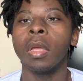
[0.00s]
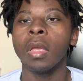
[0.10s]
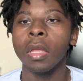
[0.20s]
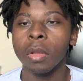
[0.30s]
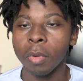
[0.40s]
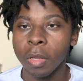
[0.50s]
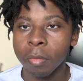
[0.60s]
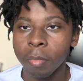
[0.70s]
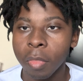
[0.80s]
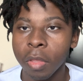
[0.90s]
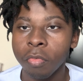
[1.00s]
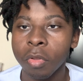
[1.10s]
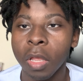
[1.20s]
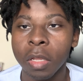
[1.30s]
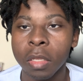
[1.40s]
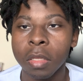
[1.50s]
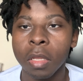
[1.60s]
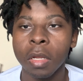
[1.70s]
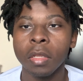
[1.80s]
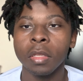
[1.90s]
Anyway, if you like
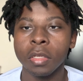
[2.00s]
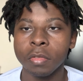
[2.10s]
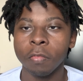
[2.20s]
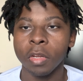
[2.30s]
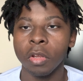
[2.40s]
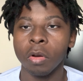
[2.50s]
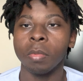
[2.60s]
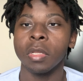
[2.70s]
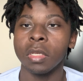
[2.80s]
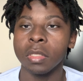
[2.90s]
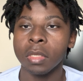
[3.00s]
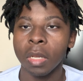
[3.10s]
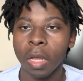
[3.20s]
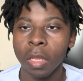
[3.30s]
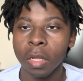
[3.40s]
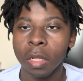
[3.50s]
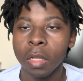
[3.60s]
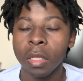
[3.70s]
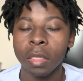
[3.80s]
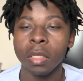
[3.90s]
this video, please like,
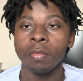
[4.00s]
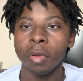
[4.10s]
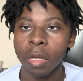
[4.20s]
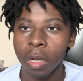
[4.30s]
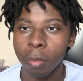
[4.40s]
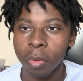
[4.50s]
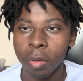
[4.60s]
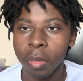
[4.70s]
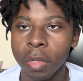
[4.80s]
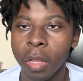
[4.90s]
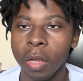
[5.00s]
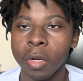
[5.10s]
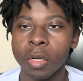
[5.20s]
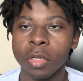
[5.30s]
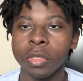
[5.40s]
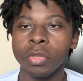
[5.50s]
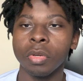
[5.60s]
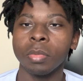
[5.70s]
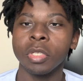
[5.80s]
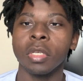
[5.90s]
leave a comment down in the
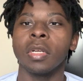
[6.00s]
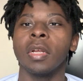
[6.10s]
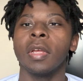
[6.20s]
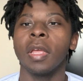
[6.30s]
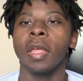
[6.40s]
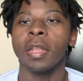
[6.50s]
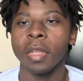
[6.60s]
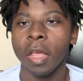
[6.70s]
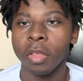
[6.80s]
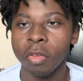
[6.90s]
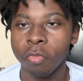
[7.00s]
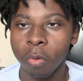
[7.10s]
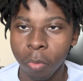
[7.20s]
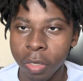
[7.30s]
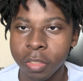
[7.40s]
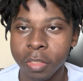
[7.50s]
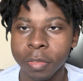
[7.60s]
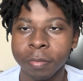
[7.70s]
description, and thank you for watching.